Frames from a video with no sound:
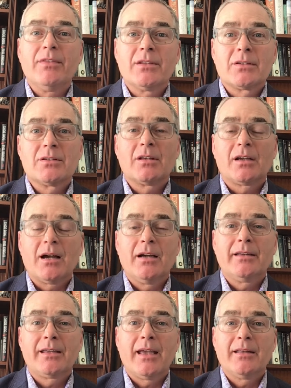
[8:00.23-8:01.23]
this is the
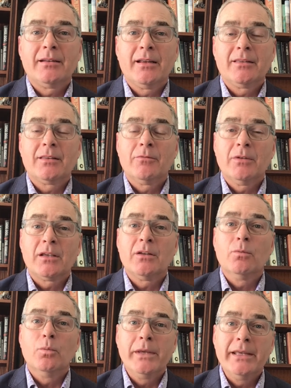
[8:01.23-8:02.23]
kind of candidate that we
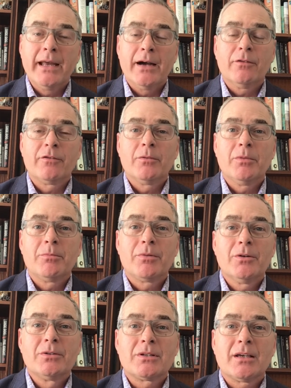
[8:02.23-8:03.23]
can weed out from the
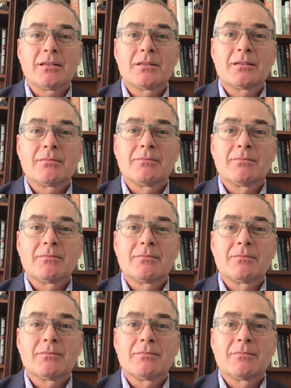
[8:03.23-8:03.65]
process.